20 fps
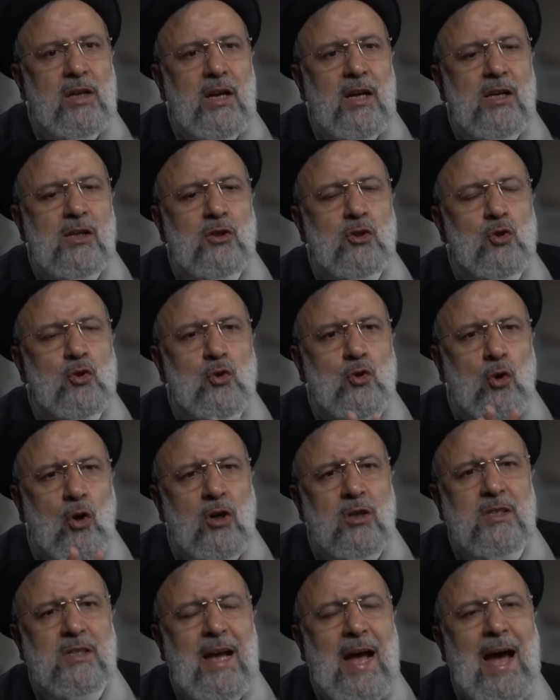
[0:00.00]
interviewing
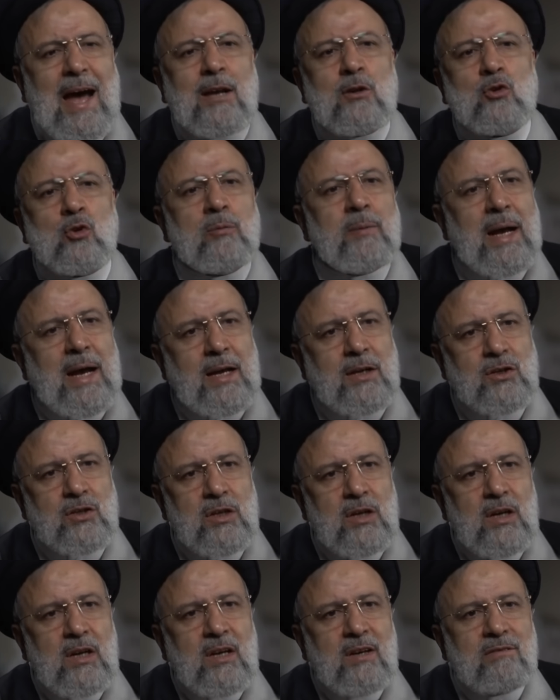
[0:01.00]
officials.
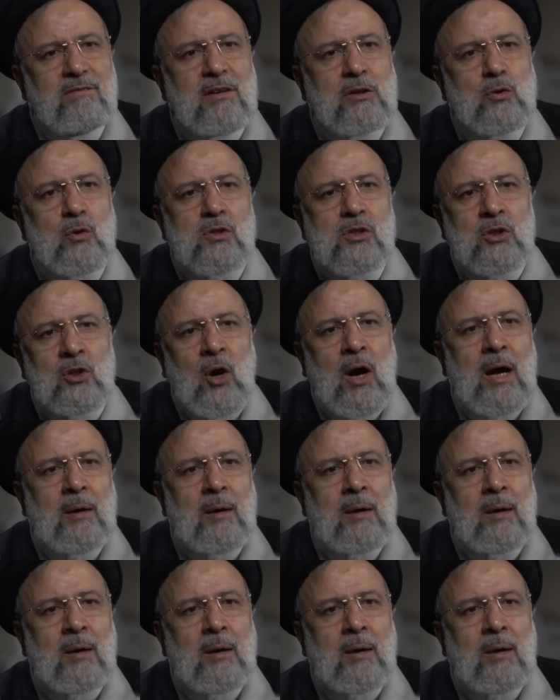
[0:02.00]
If the price for